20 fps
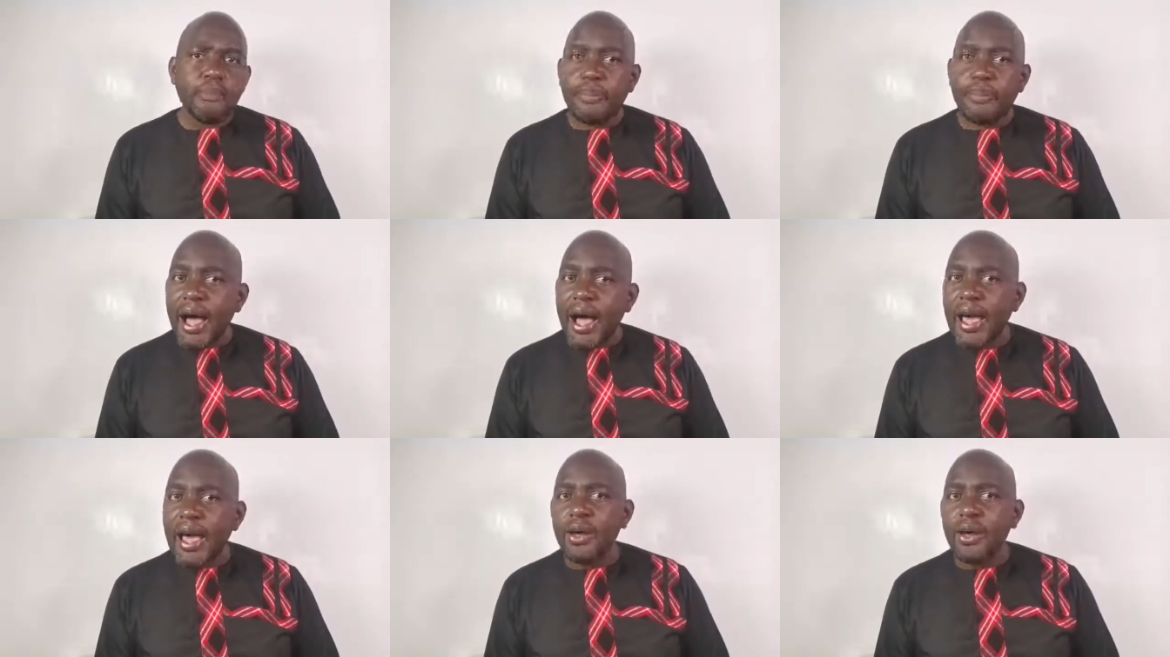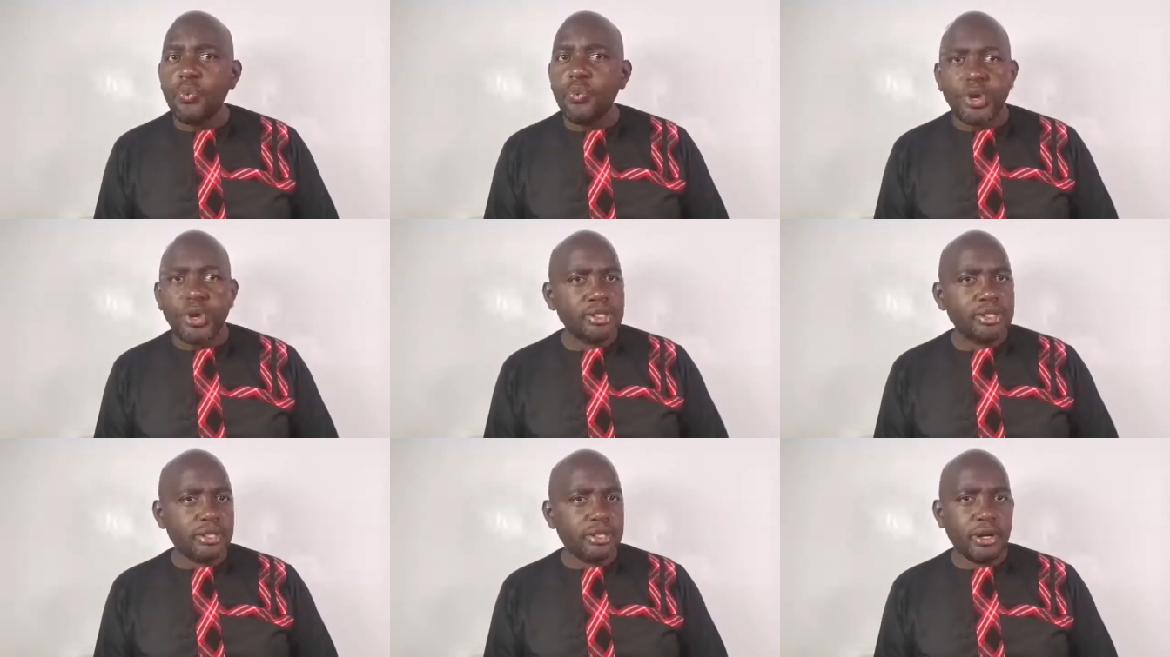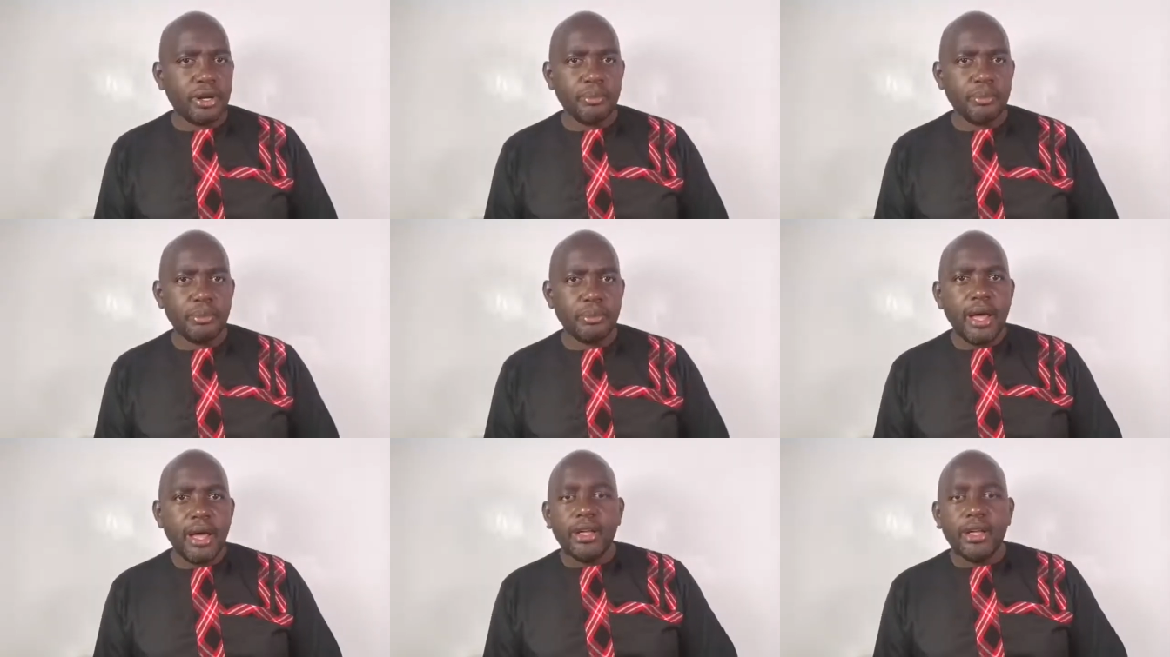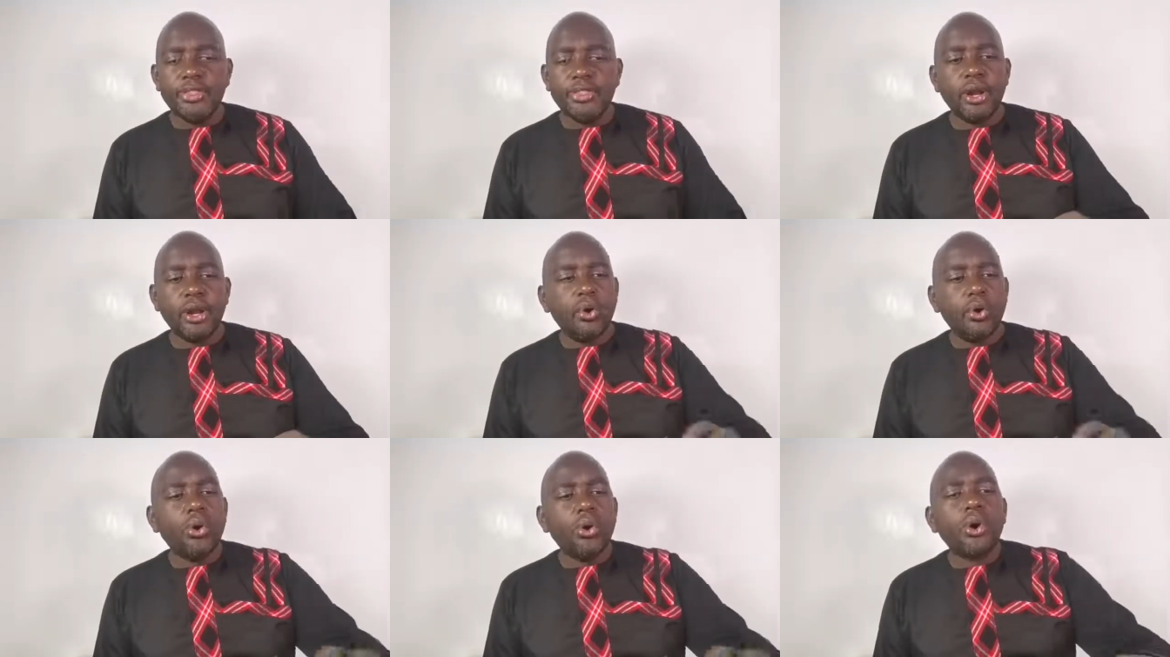By wisdom, the
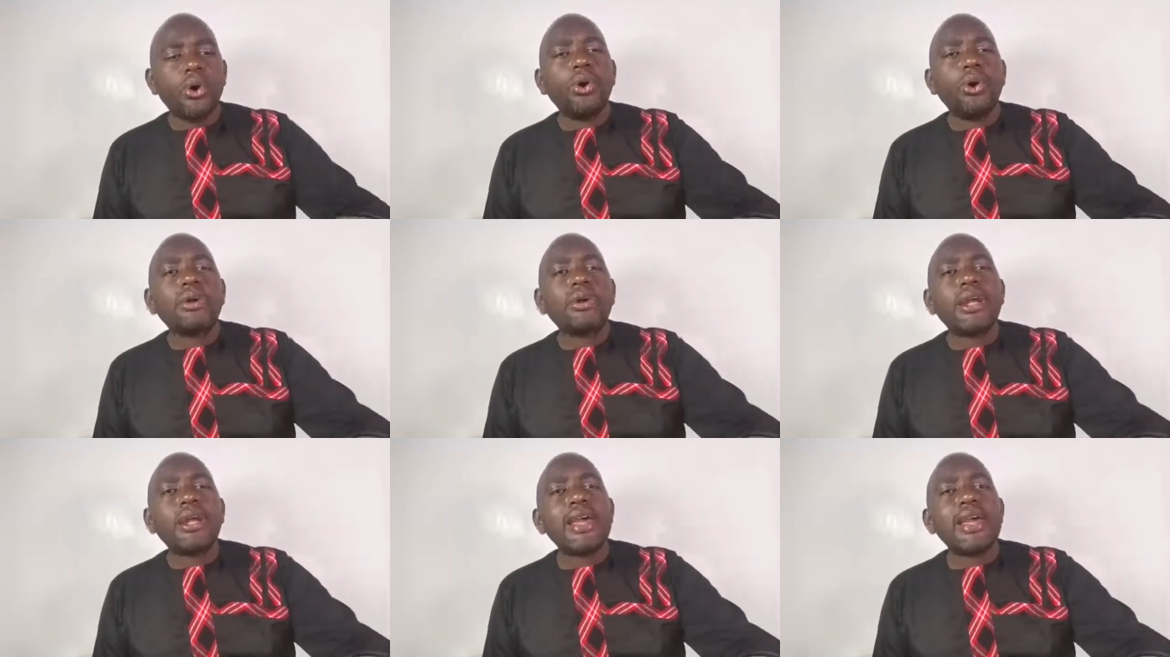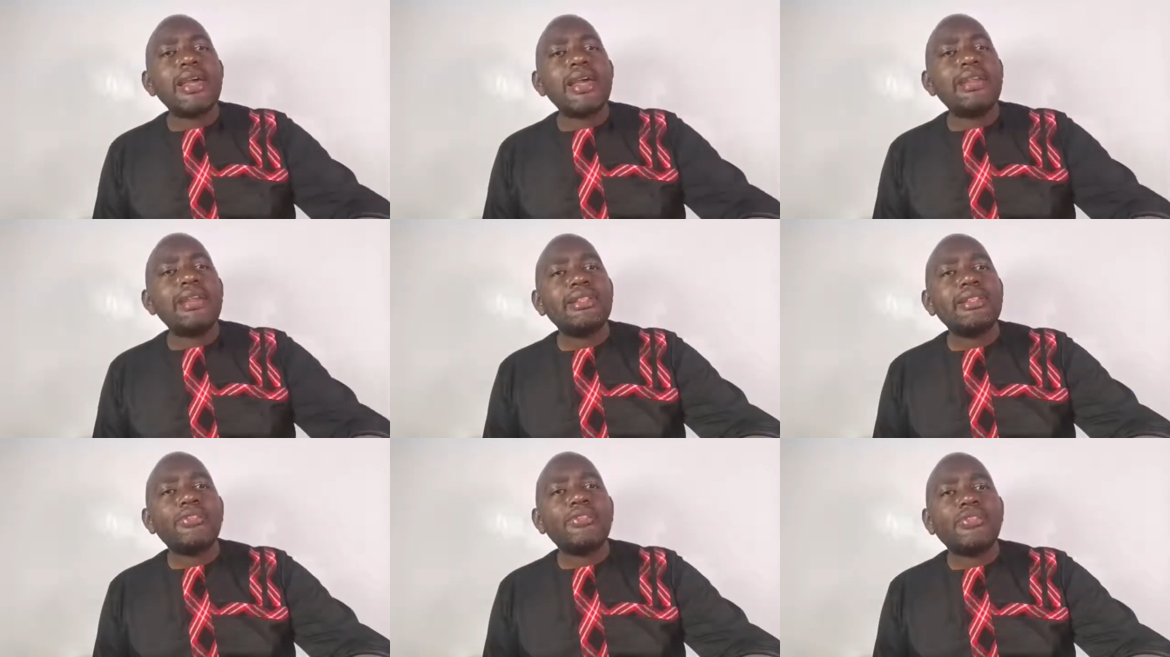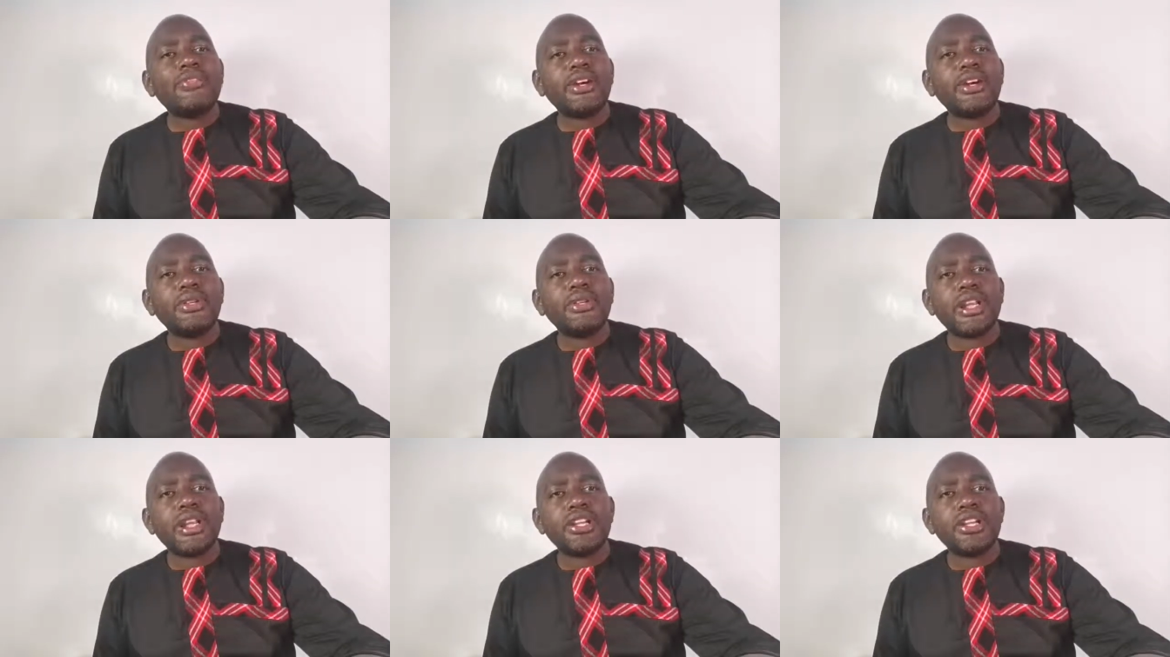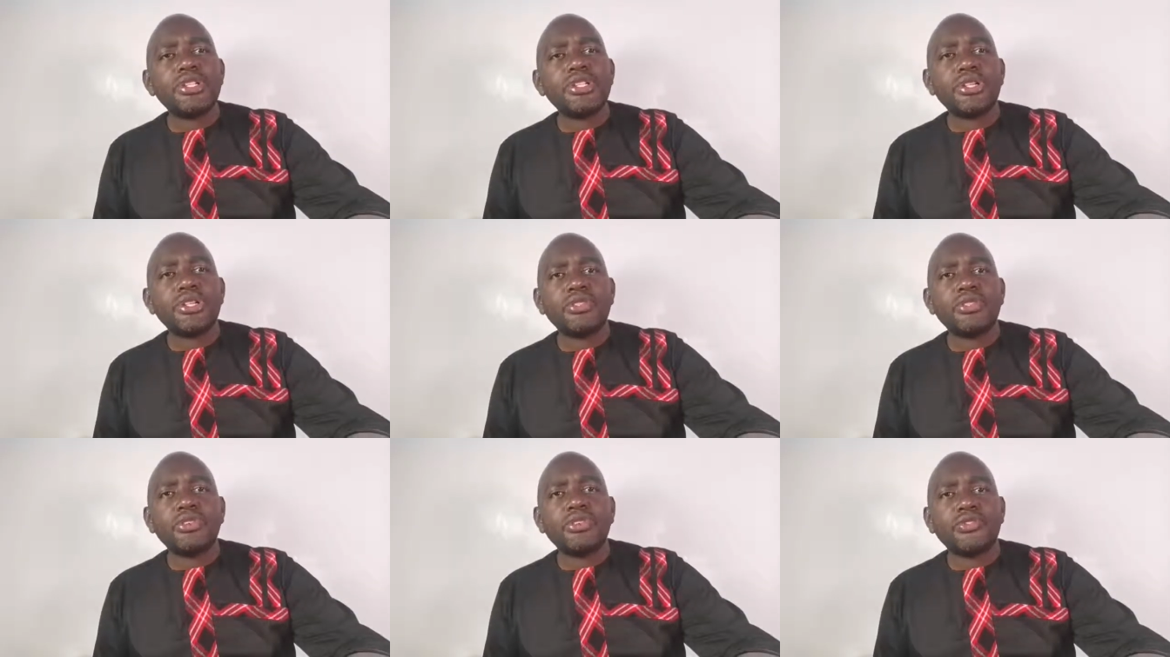Lord laid the
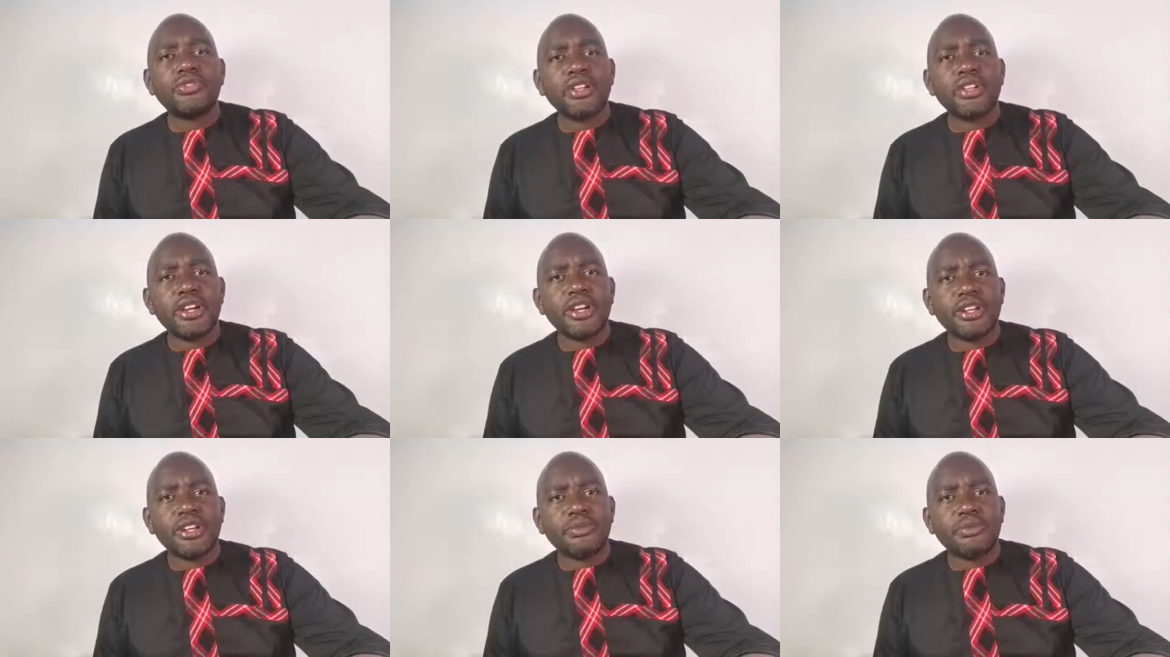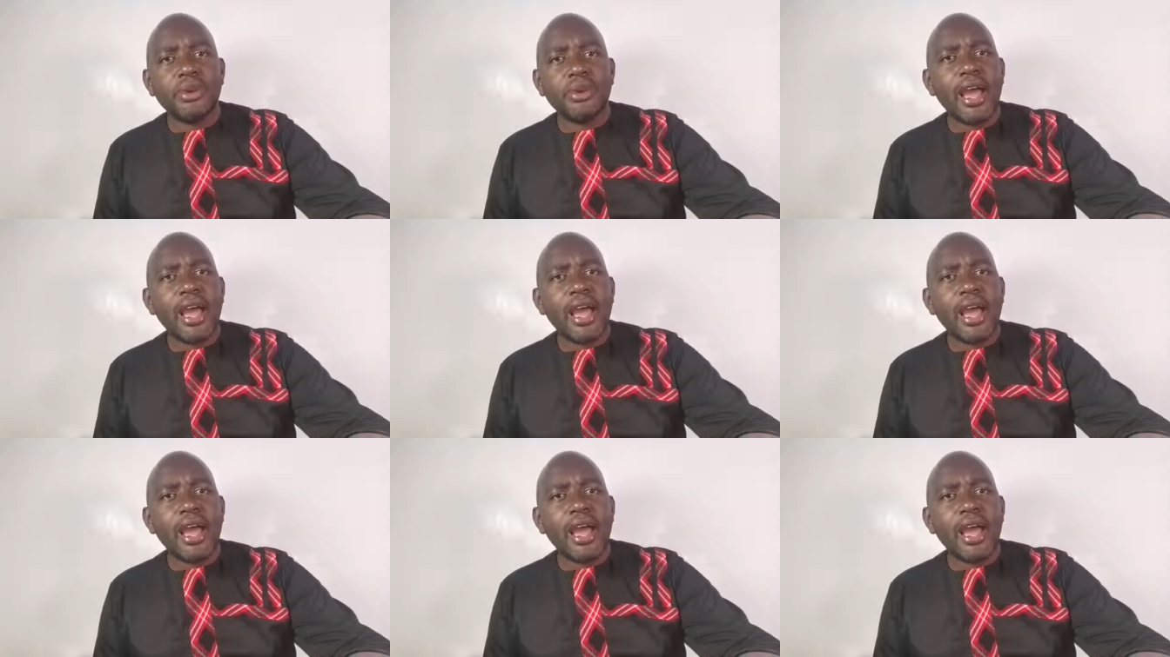foundations of the earth.